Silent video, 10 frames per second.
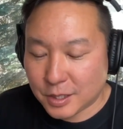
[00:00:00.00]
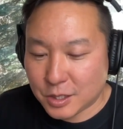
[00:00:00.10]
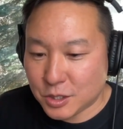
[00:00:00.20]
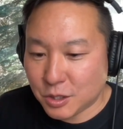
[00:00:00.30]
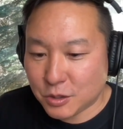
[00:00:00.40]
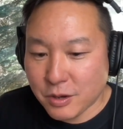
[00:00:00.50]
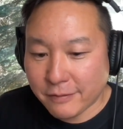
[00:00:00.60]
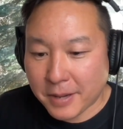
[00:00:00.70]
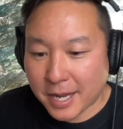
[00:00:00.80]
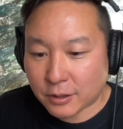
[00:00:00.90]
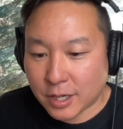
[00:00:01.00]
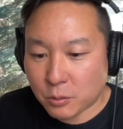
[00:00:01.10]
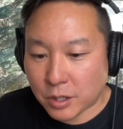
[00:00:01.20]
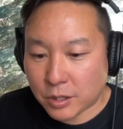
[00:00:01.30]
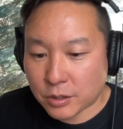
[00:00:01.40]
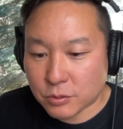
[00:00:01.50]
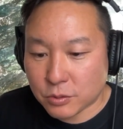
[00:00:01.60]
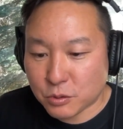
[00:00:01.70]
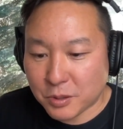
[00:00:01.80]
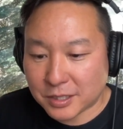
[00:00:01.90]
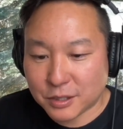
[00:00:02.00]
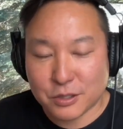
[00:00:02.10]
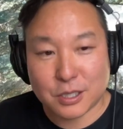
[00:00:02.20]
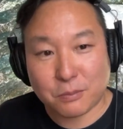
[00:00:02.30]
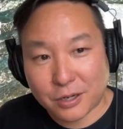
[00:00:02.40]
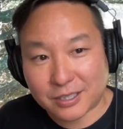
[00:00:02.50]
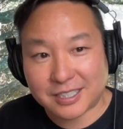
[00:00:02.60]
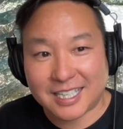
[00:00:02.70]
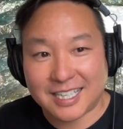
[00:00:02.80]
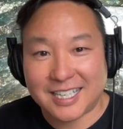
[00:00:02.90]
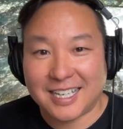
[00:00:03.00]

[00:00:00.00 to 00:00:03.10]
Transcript: You have a background where you went to UC Berkeley,